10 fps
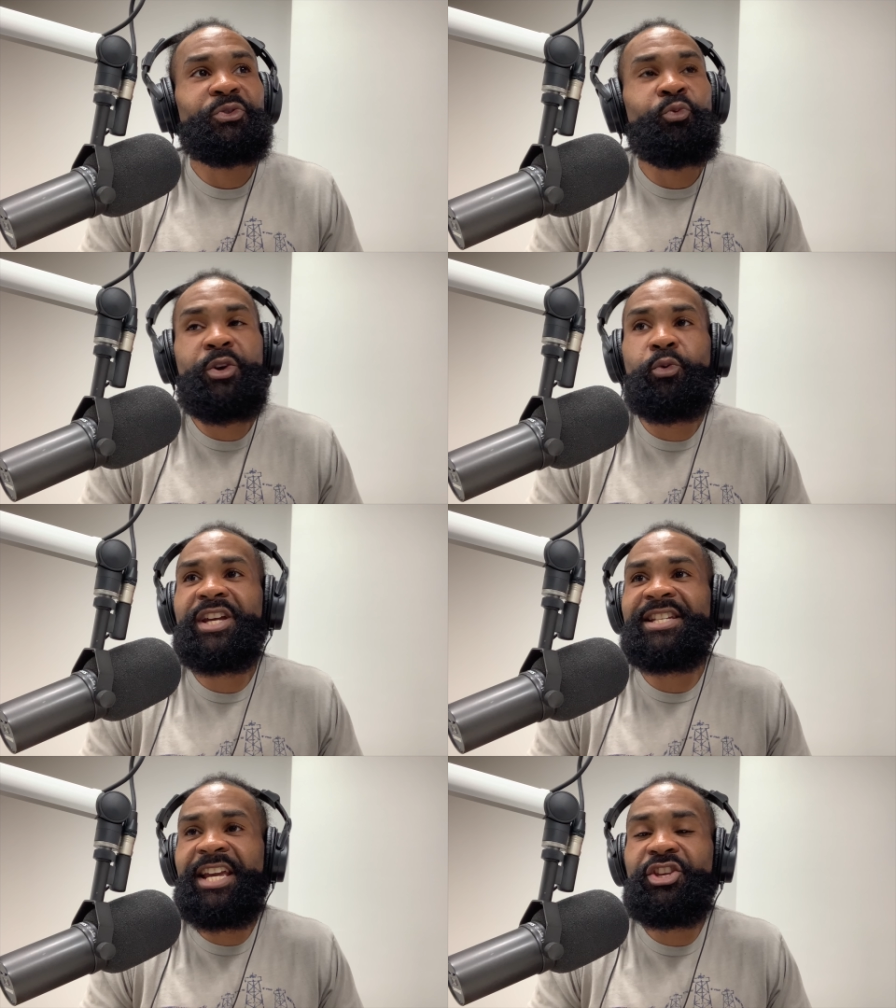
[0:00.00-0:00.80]
We will
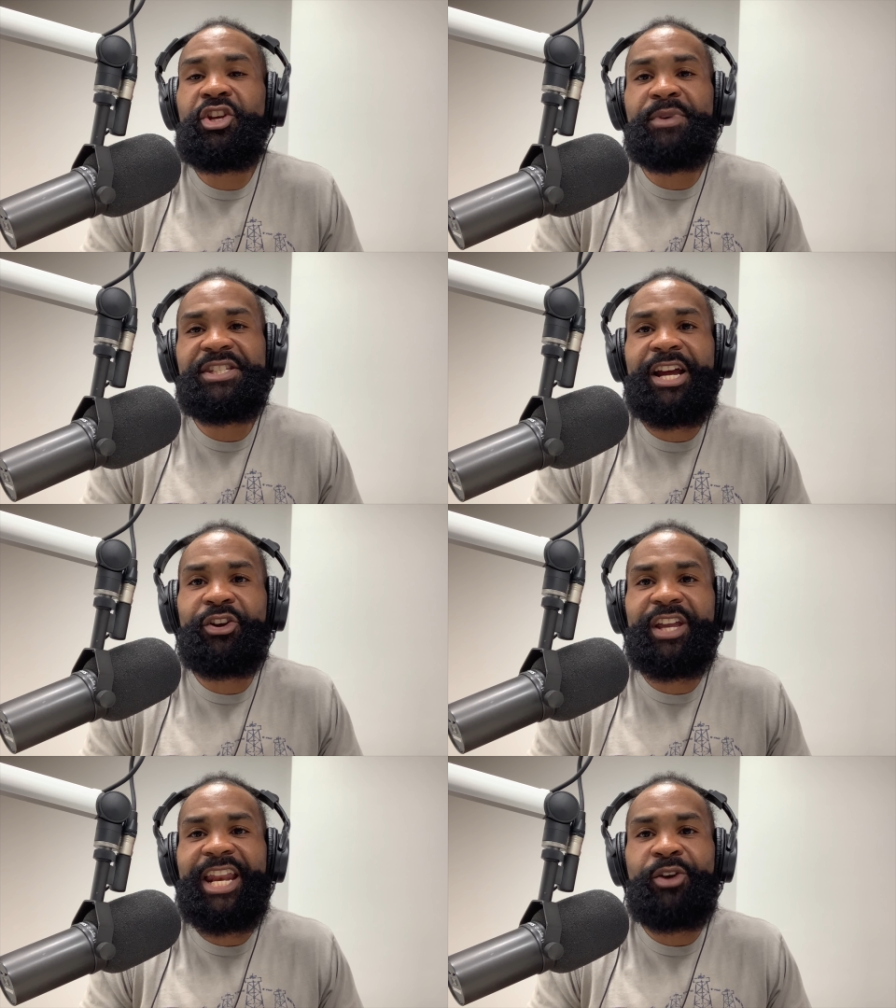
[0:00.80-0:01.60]
continue to be
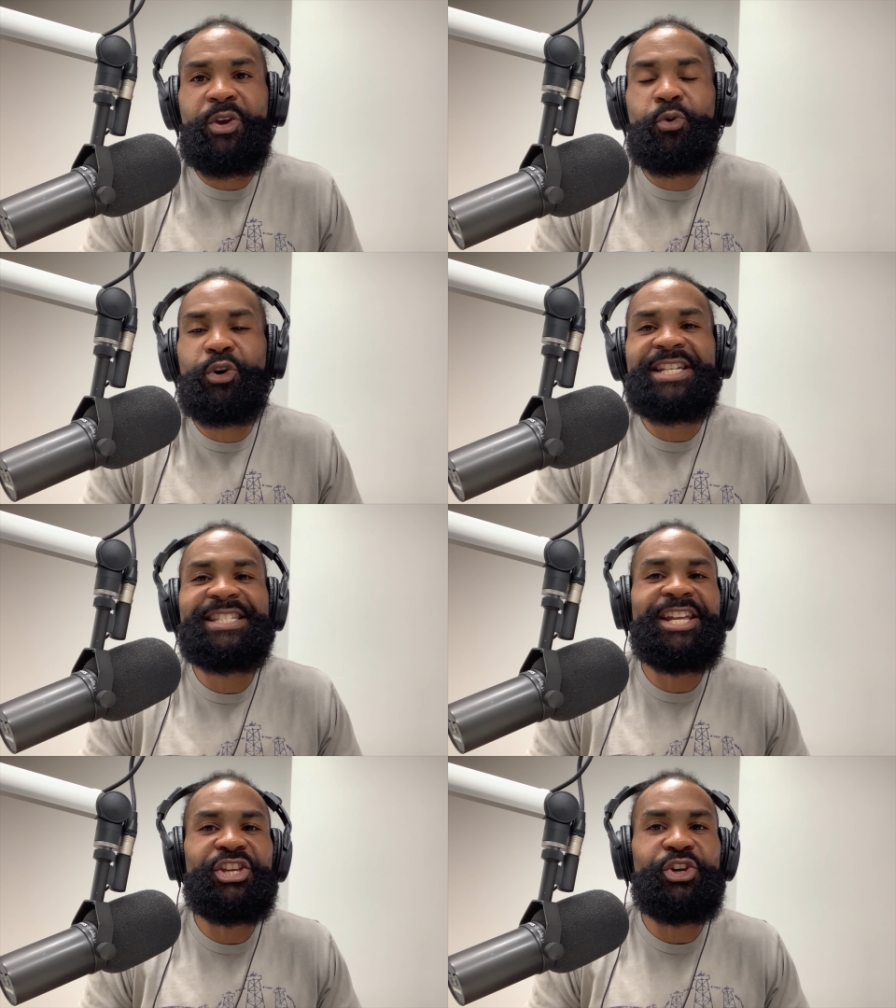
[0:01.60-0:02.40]
segregated. We will
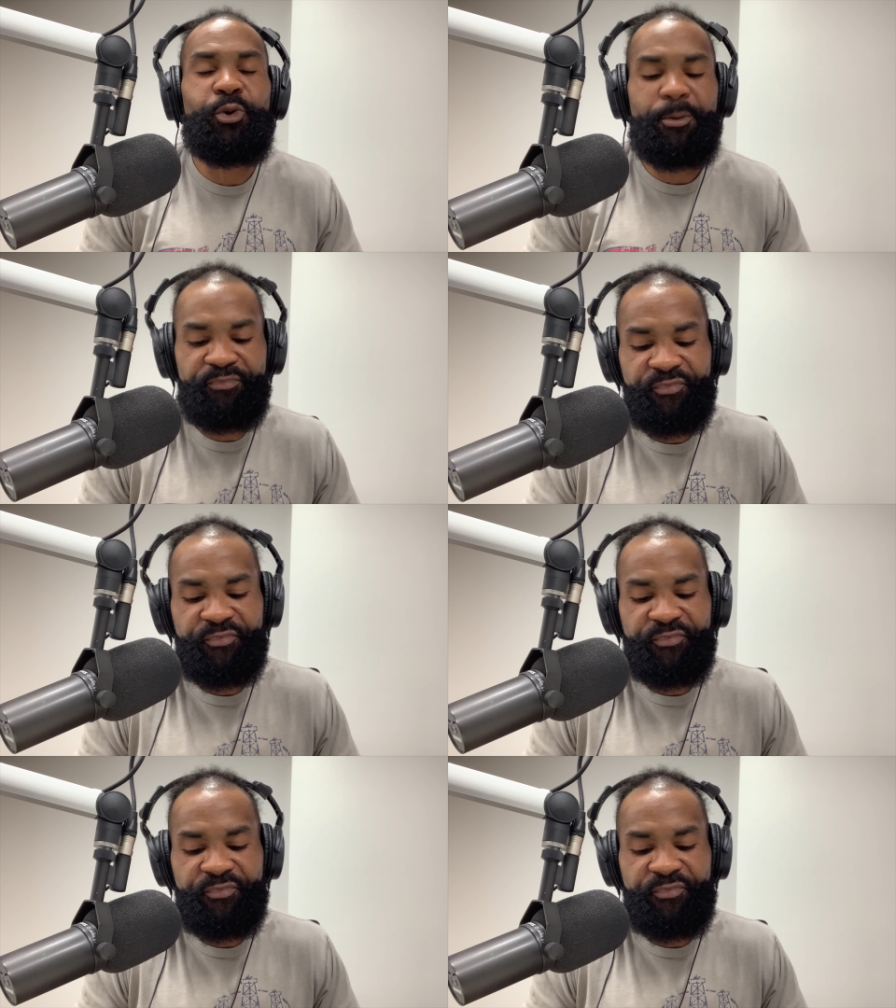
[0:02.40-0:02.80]
continue